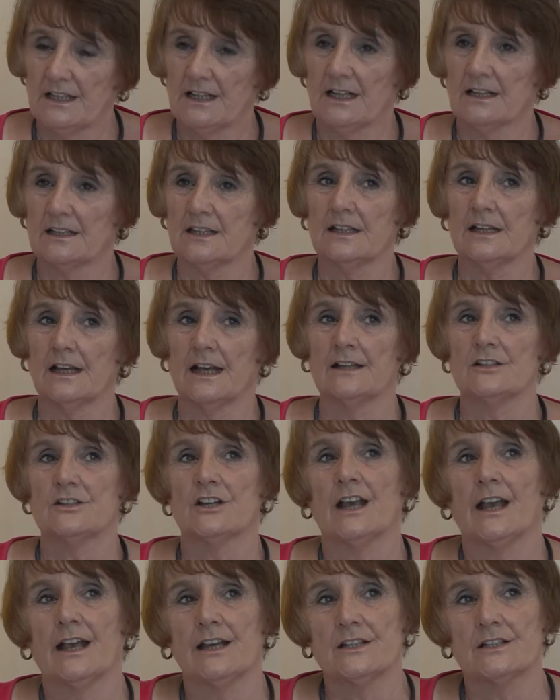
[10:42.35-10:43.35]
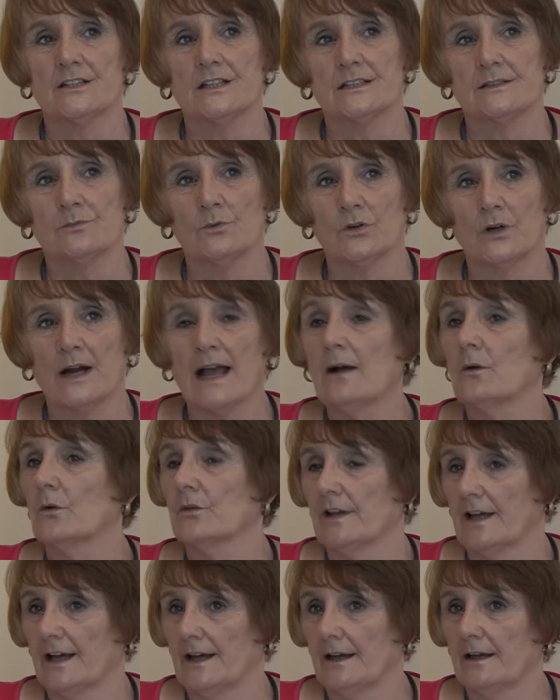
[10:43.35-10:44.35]
I think education is more
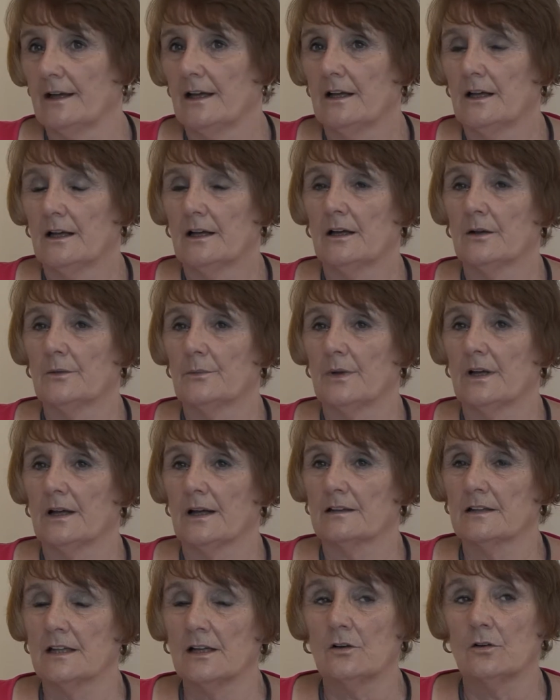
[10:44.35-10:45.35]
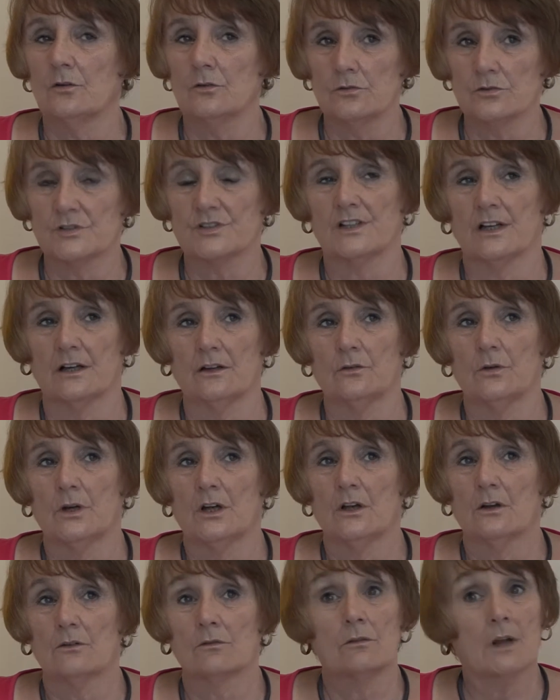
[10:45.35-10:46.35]
out there. And I think also,
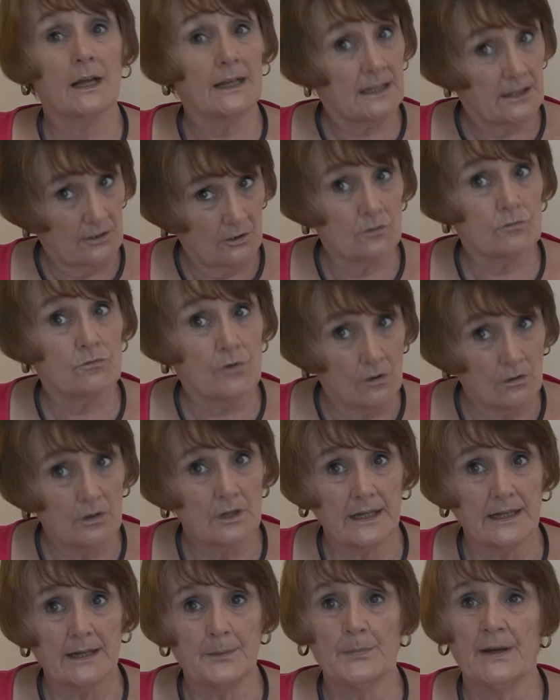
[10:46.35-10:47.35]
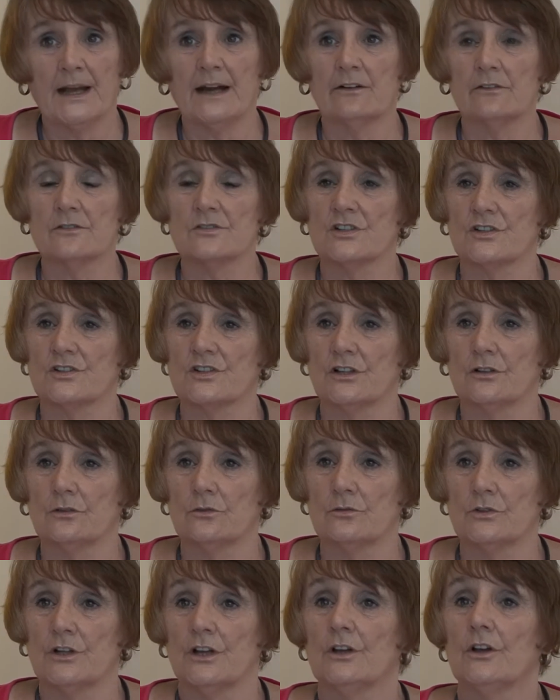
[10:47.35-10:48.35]
rightly or wrongly, parents are
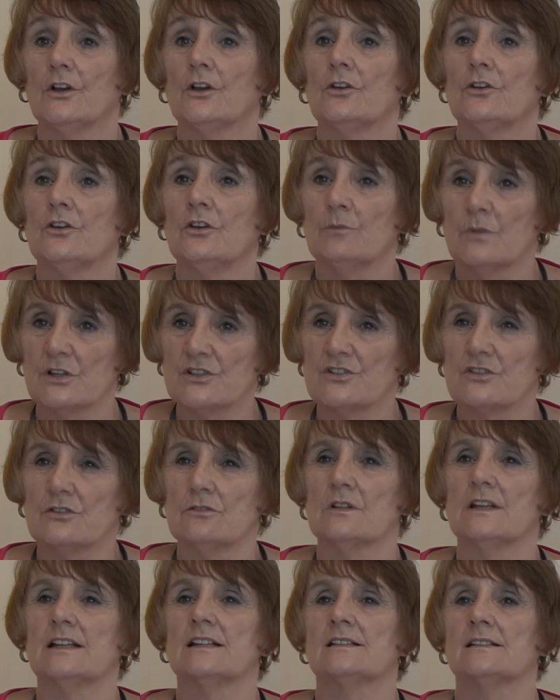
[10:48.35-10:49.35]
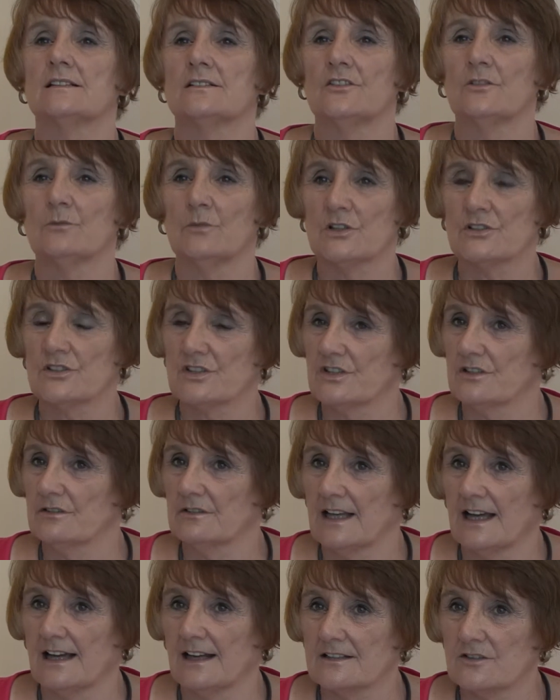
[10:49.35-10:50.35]
told you must do this and you must do
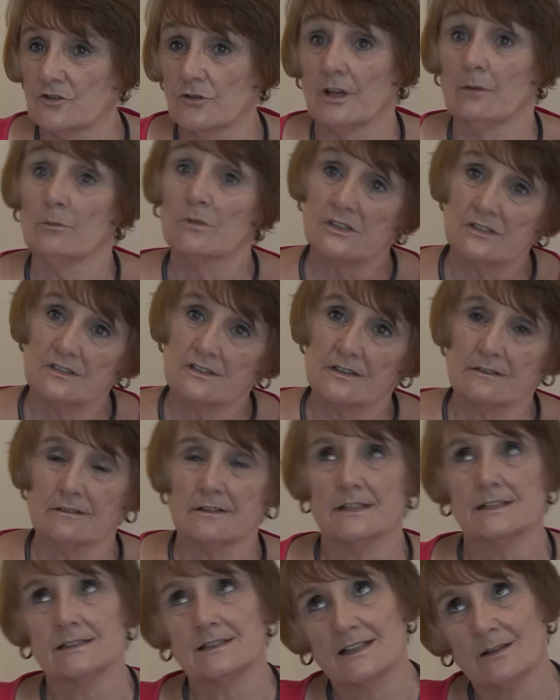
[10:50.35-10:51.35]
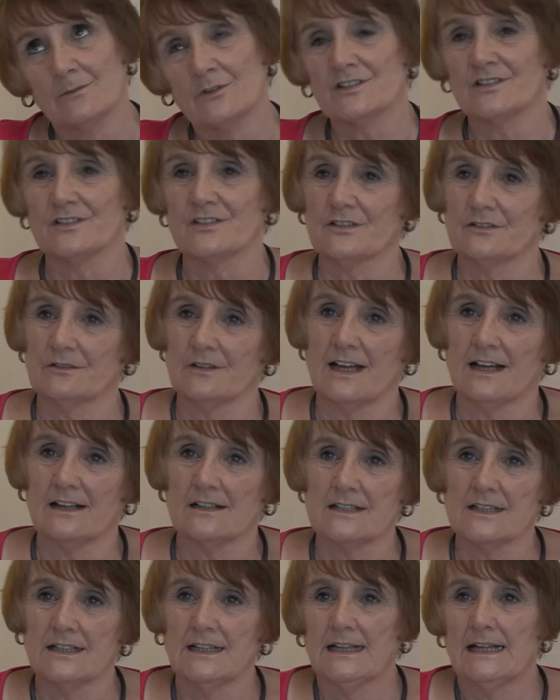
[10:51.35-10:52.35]
that, or you mustn't do this and you mustn't do
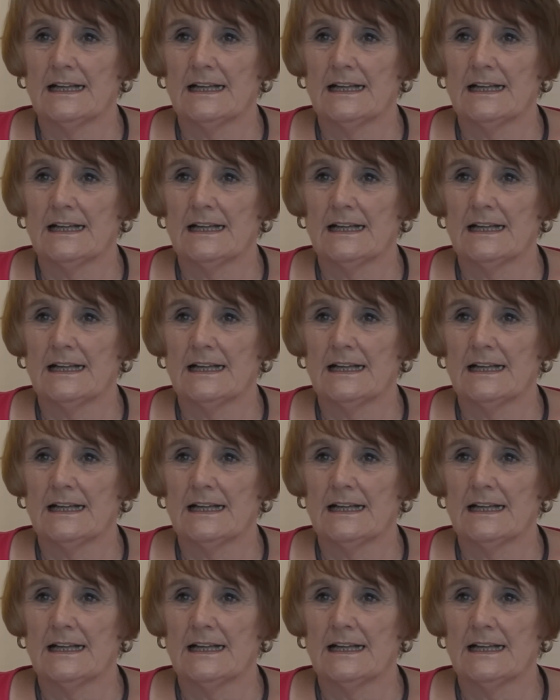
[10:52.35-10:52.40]
that.